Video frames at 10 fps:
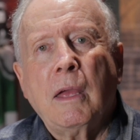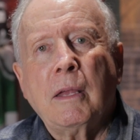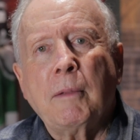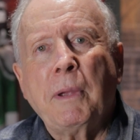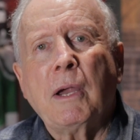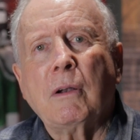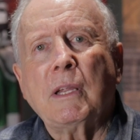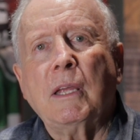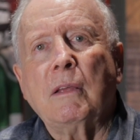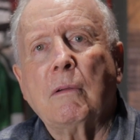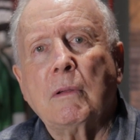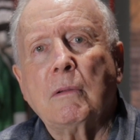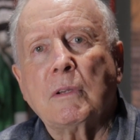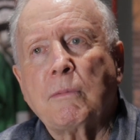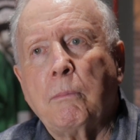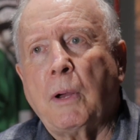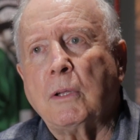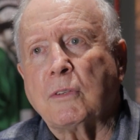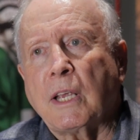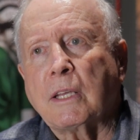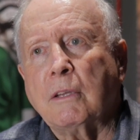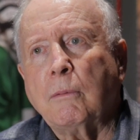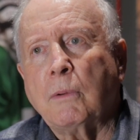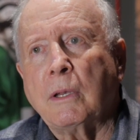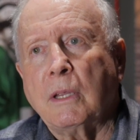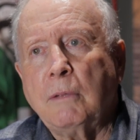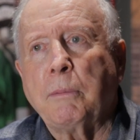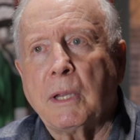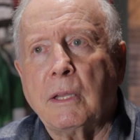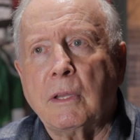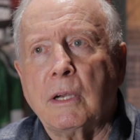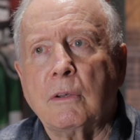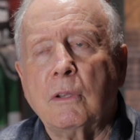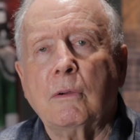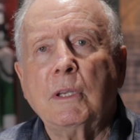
And apparently Paul Suggett, he played there too.